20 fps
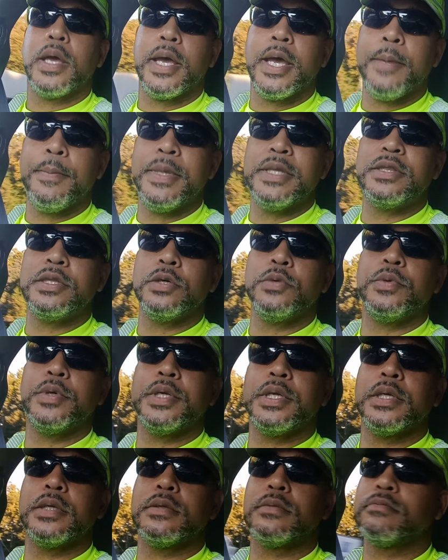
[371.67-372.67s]
and be through
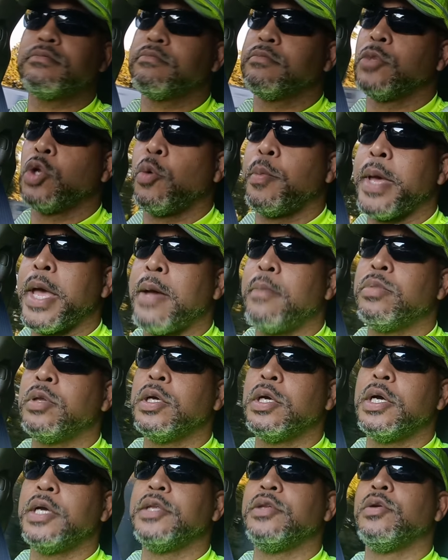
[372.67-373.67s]
with it. No bad
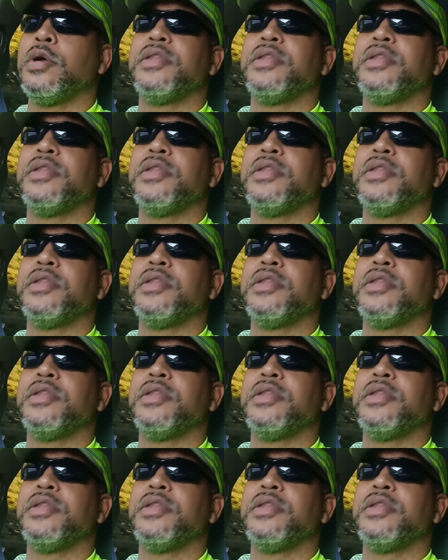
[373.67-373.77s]
blood.